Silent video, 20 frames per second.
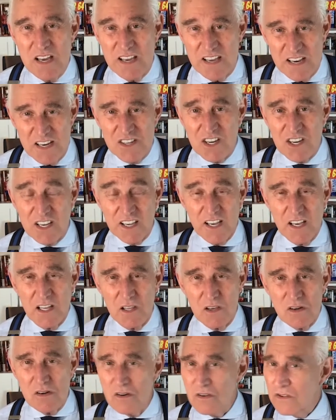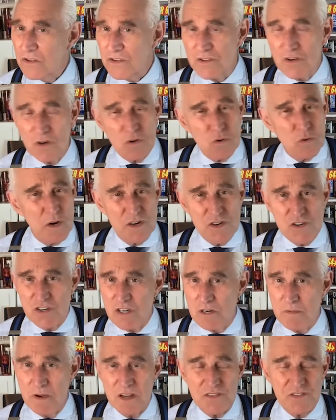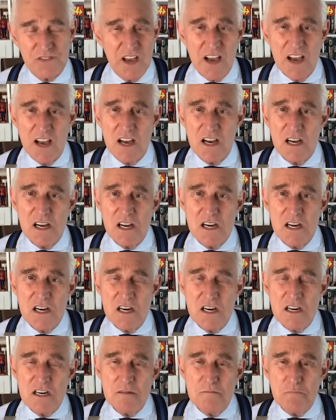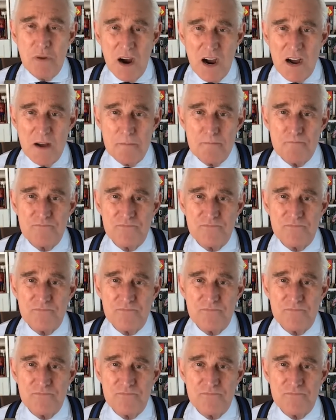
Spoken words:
He's a killer. There's no question about that. But